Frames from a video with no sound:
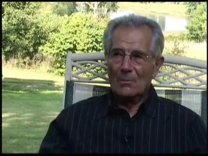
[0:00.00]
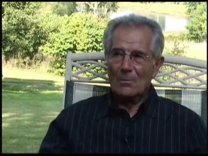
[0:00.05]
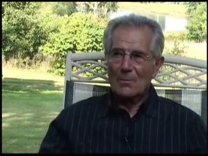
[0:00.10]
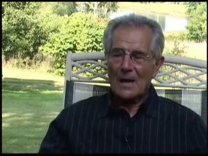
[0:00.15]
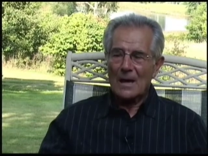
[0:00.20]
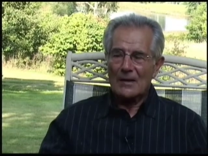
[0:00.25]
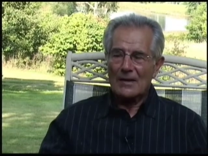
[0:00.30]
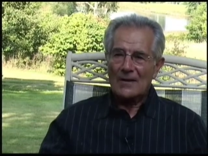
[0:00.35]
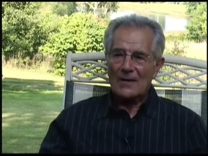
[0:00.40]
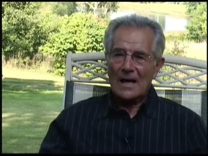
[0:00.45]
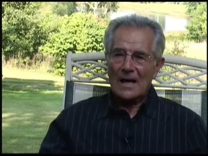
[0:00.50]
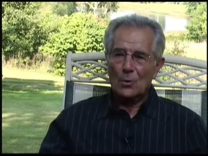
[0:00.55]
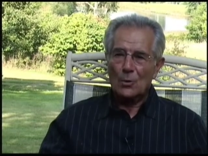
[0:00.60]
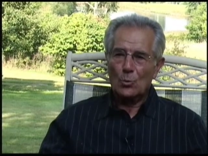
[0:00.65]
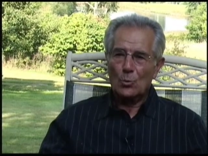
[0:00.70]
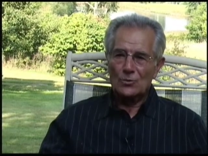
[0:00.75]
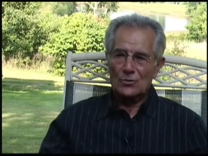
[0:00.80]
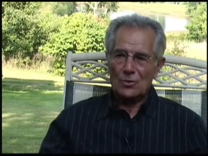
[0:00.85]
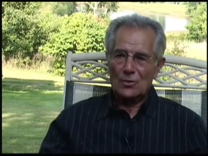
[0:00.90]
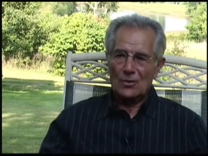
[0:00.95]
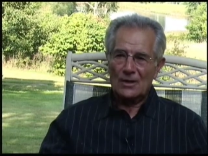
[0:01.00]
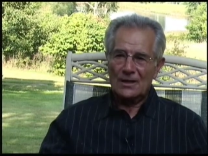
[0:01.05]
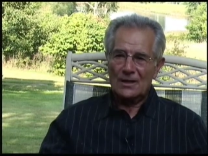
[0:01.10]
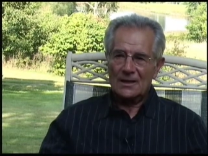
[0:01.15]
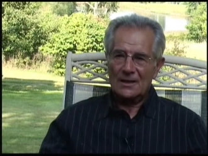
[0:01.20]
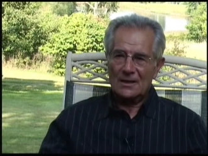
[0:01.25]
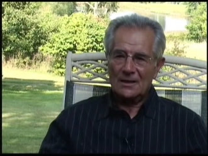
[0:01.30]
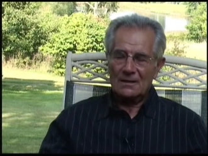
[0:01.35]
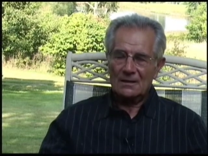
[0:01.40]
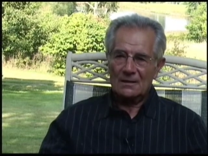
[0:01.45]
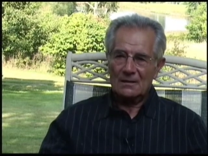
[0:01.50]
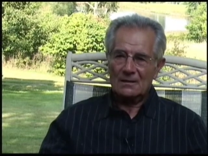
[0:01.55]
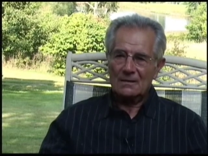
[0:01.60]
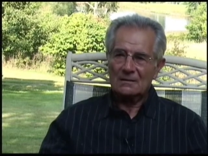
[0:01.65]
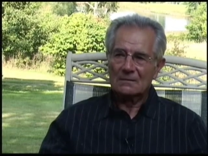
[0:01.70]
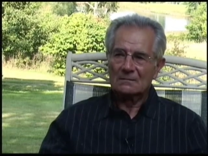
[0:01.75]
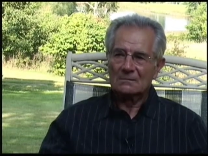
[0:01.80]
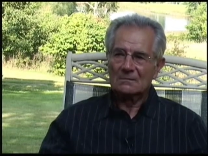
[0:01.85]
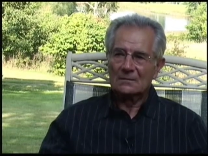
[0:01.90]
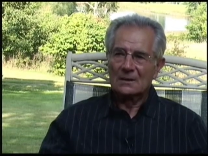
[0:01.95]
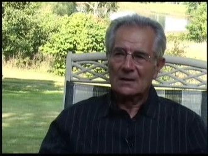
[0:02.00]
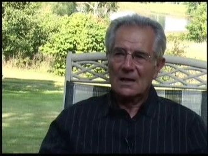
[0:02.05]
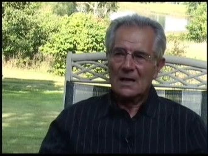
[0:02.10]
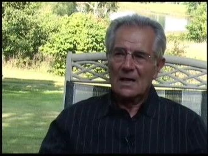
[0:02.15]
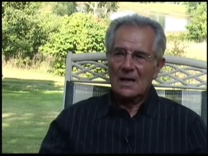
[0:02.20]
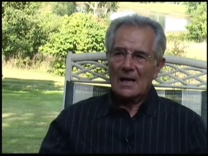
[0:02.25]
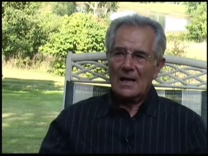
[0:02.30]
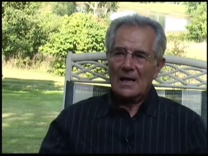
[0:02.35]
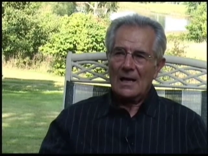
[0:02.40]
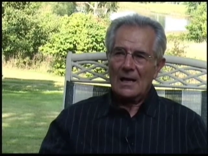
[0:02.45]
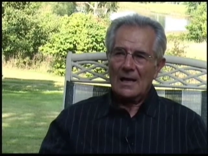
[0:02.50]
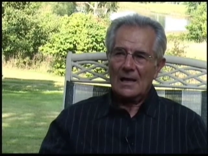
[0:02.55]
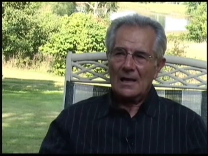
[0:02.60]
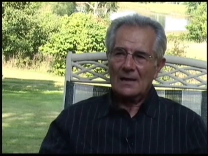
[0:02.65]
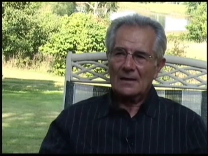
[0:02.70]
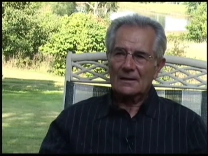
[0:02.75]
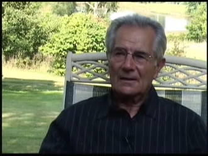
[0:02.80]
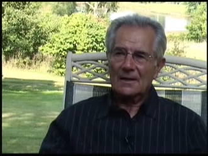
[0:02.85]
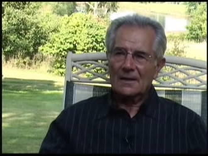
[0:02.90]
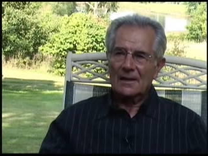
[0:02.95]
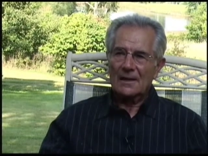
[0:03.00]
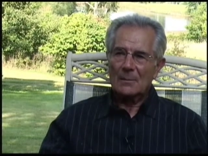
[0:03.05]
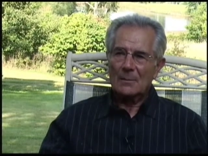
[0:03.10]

my father was already here, and